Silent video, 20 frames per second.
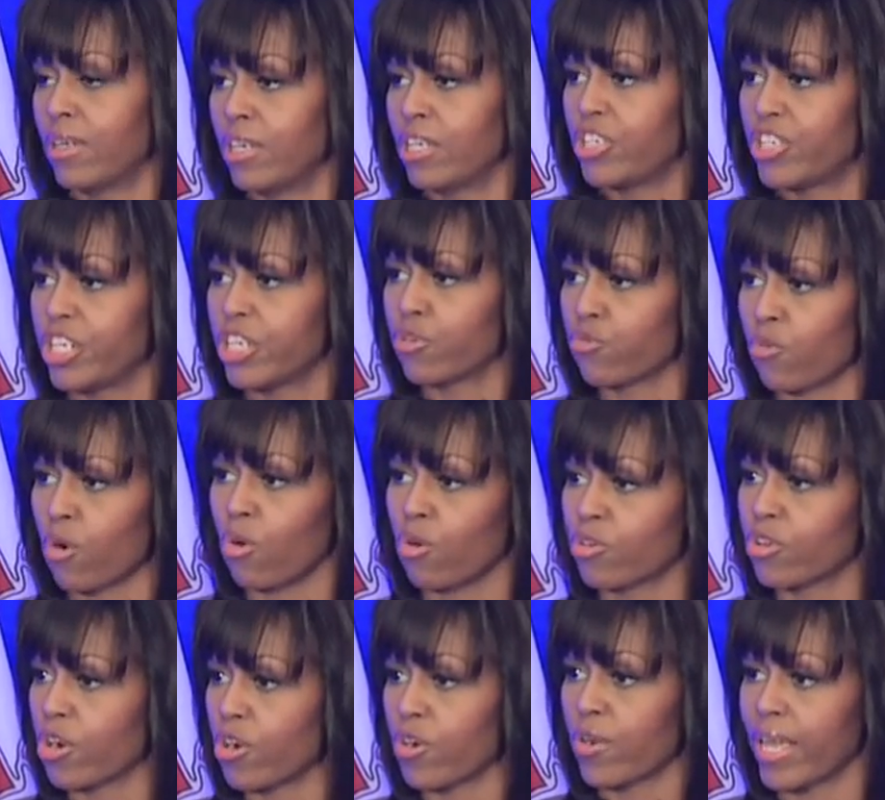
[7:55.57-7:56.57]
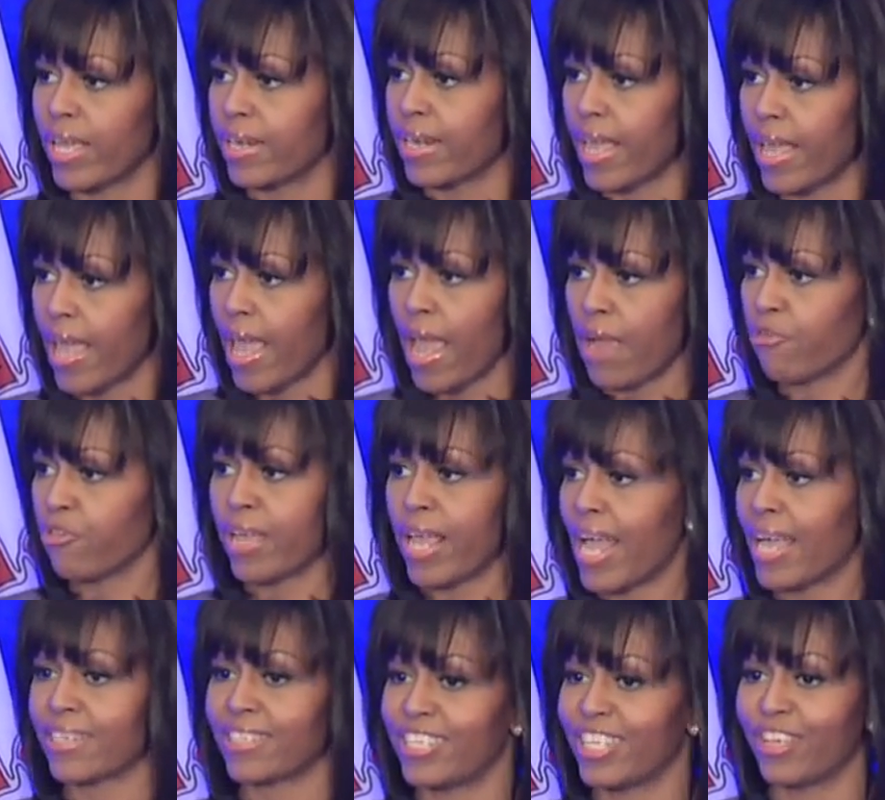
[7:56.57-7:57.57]
She enrolled her in every
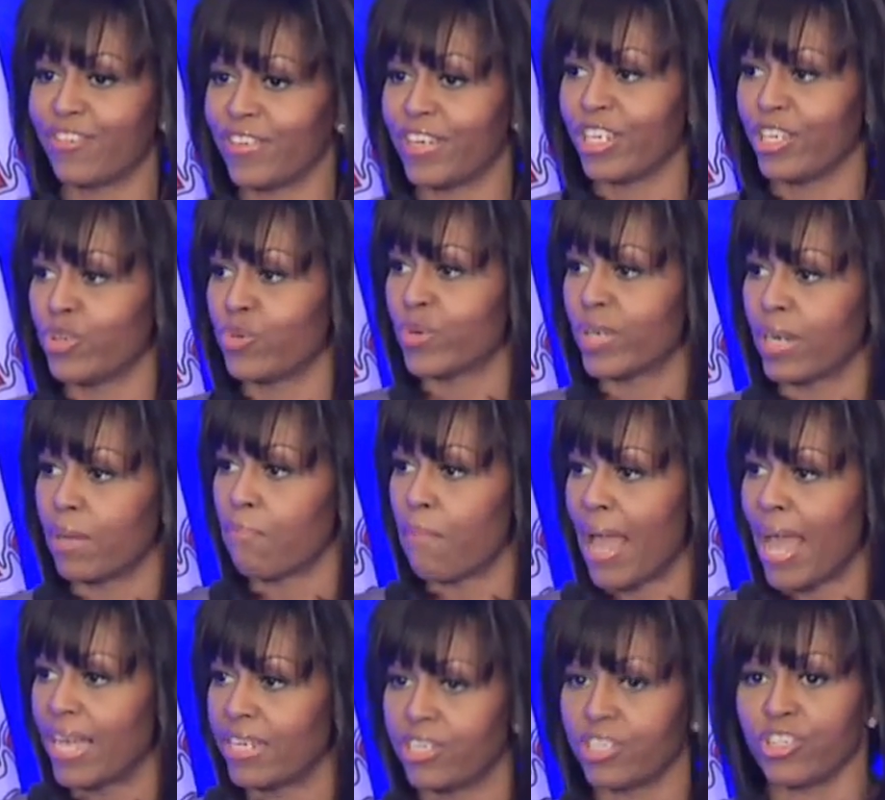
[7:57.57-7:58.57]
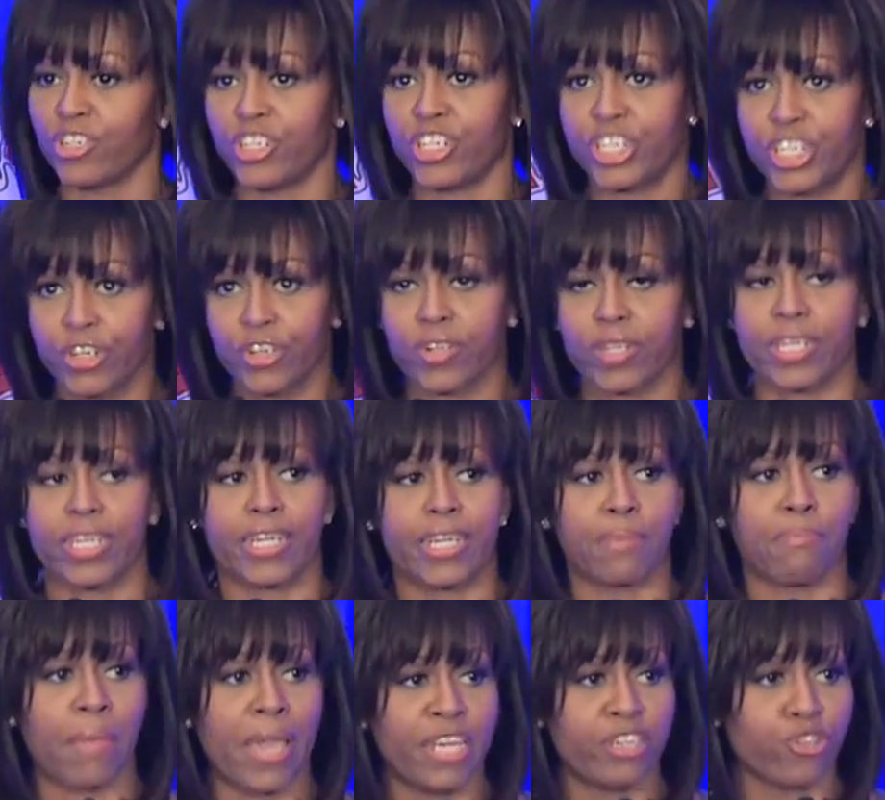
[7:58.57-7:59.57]
activity you could imagine,
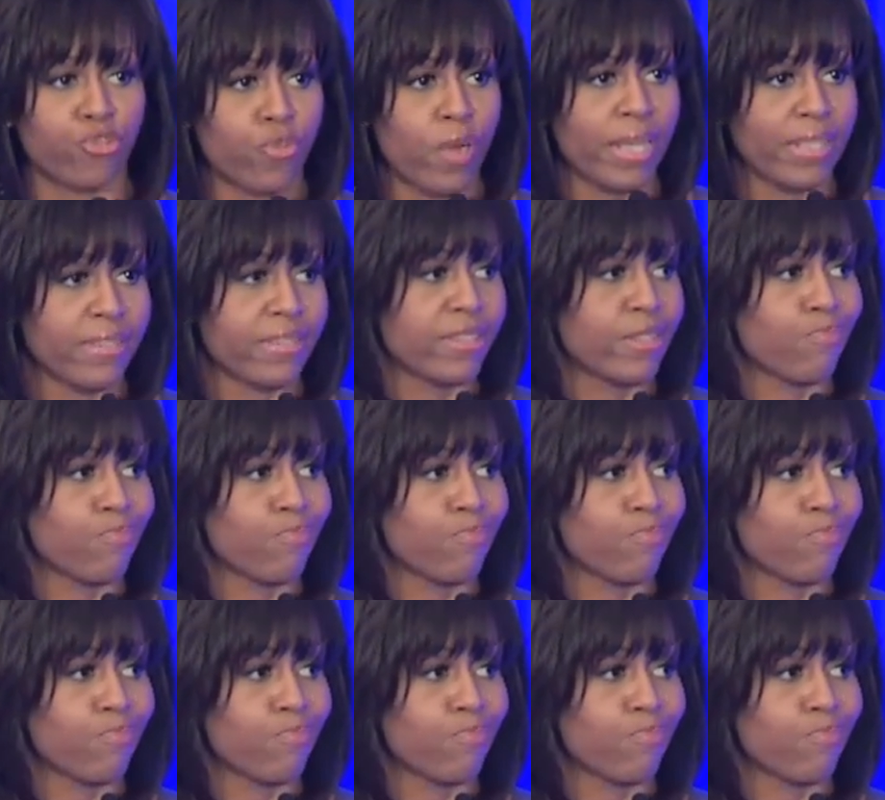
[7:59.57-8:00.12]
cheerleading, majorettes, the